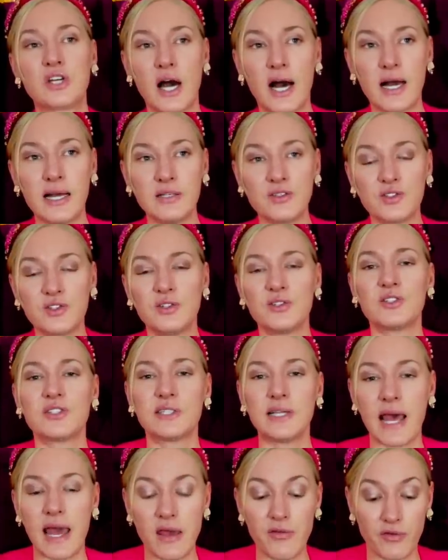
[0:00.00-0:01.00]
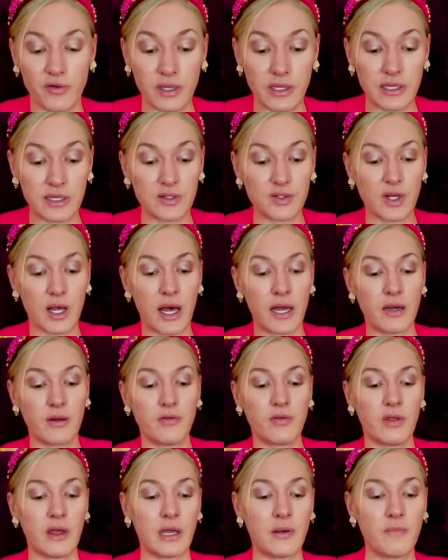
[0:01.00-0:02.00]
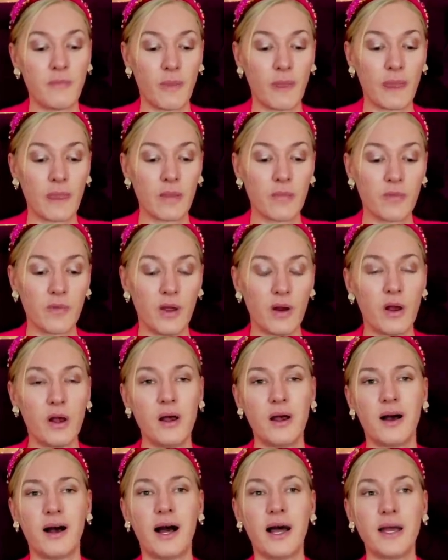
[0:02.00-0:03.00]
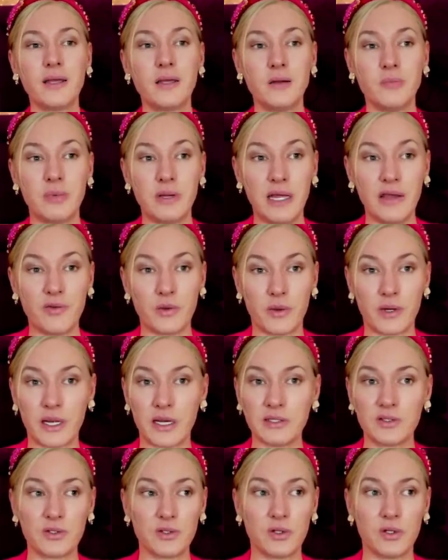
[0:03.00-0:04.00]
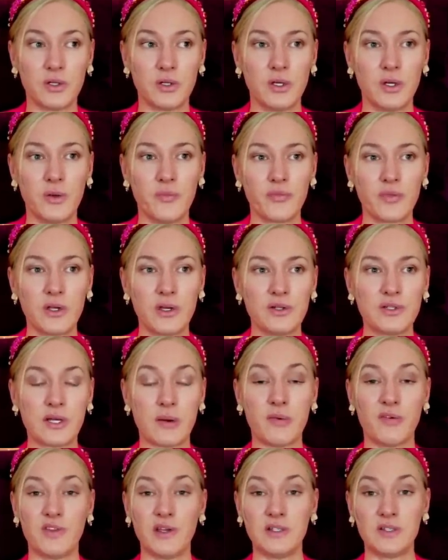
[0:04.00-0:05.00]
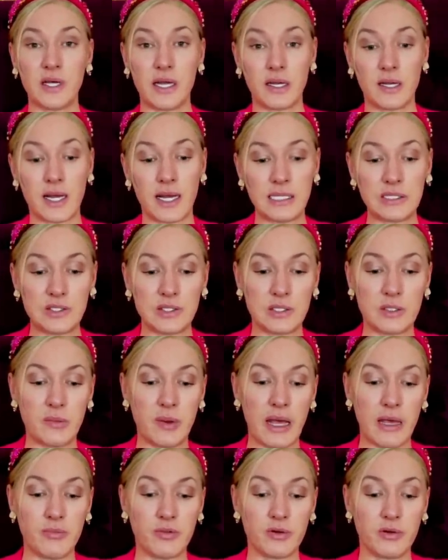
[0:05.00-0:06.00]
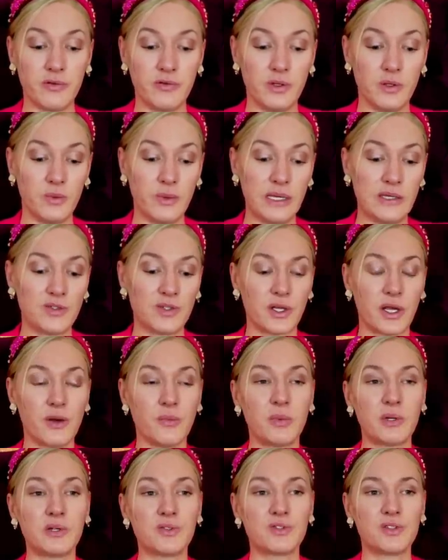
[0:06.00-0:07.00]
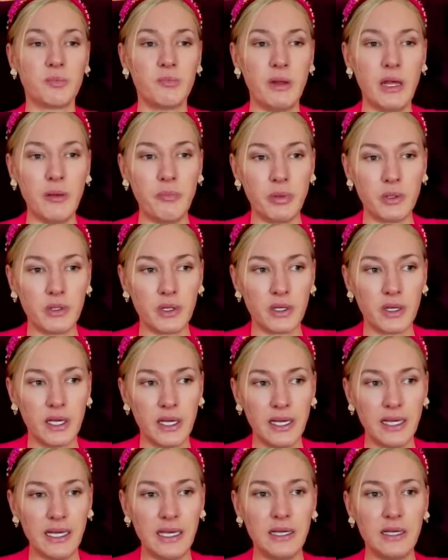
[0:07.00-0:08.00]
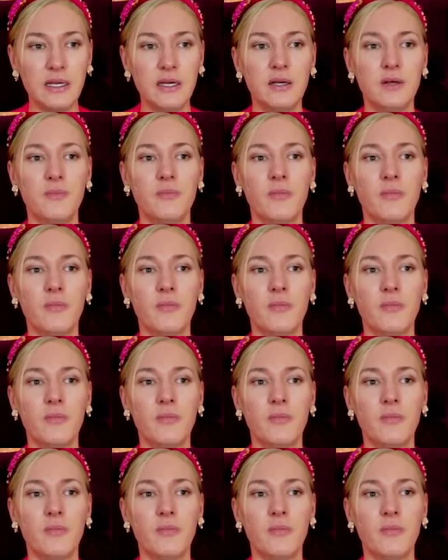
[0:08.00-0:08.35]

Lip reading: ties to slavery, this kind of thing. You know, I couldn't believe it when I saw some of these headlines in the paper a few weeks ago, because the people that he...